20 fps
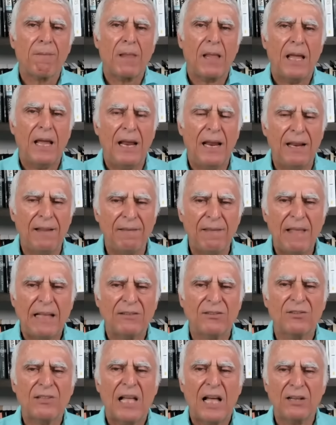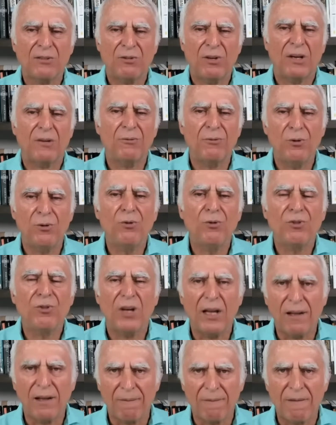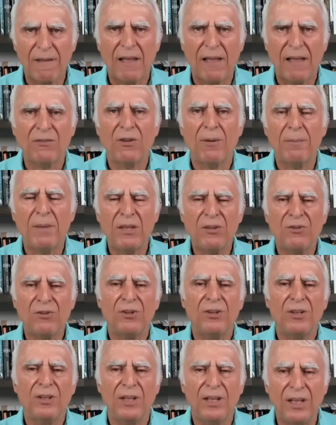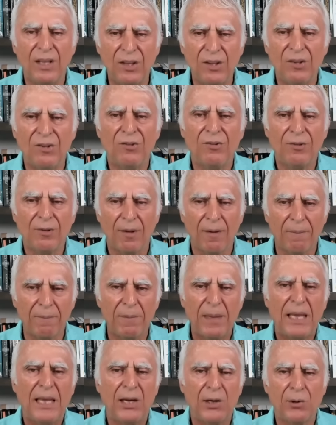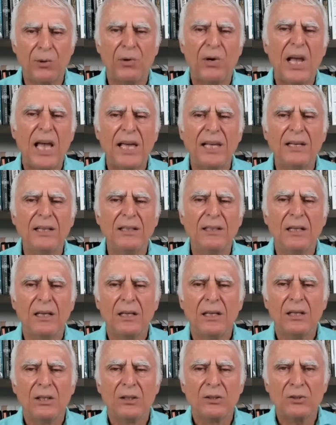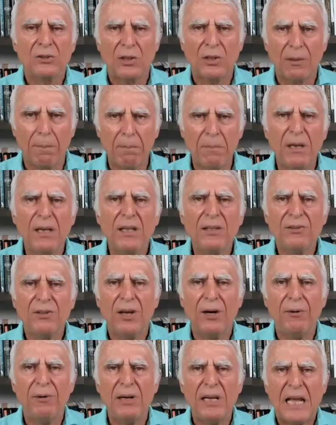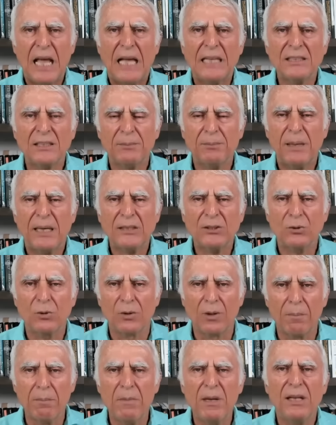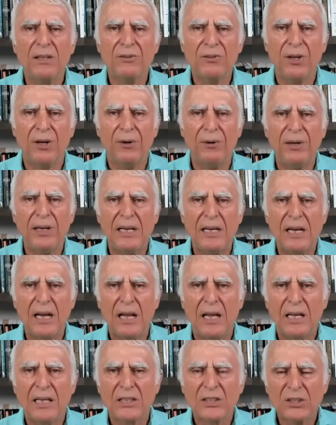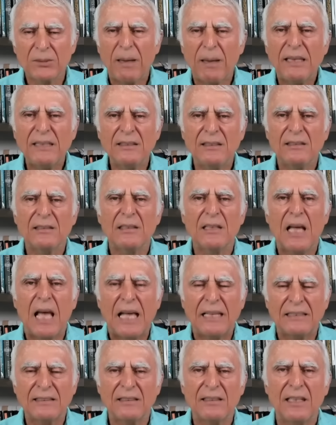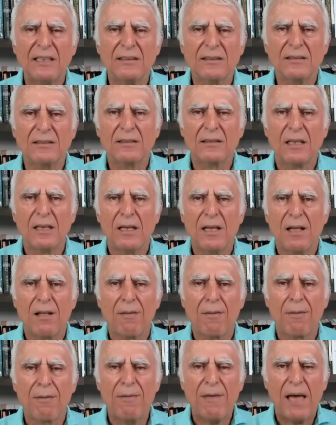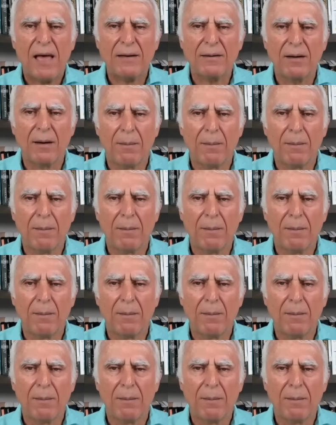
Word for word: and that Star Trek future, as I mentioned, is being created. So the military aspects or the military space assets that